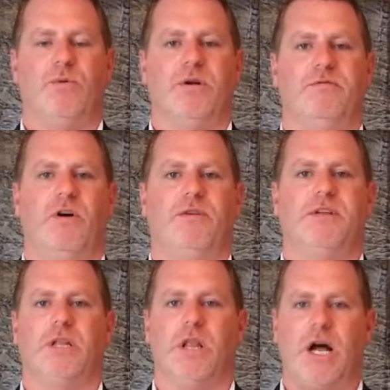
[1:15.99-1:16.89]
We're
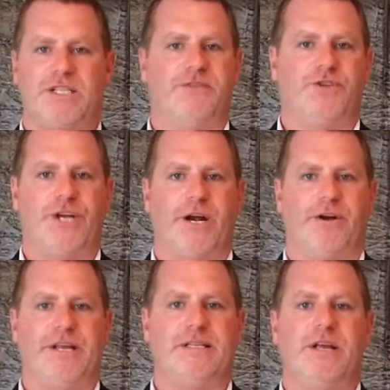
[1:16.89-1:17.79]
involved in lots of
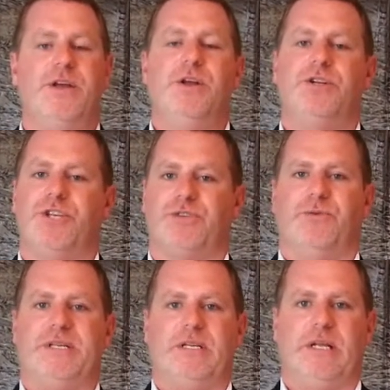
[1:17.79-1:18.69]
charities just
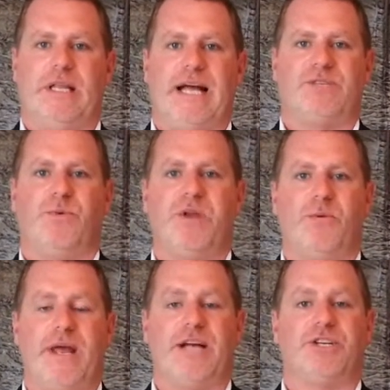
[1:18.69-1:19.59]
recently, last week,
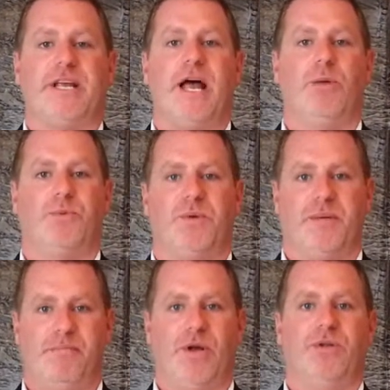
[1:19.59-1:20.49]
we actually helped with a
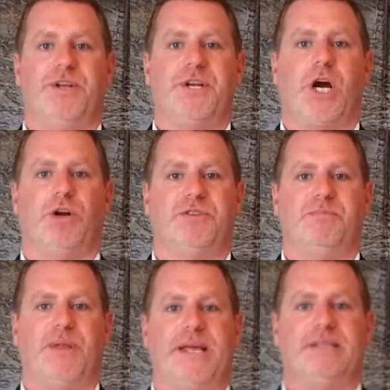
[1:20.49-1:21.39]
build in Carleton
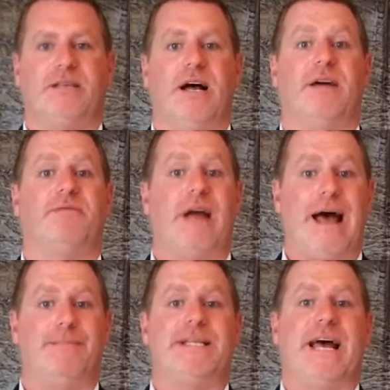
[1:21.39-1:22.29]
Place uh, for
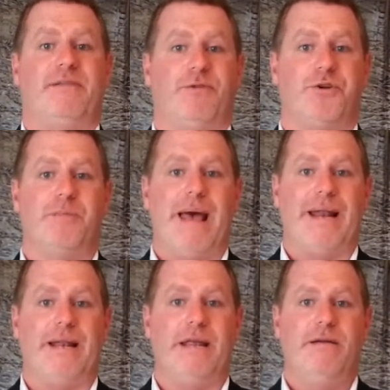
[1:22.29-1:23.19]
Habitat for
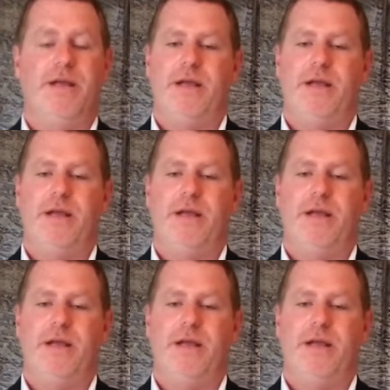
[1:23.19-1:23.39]
Humanity.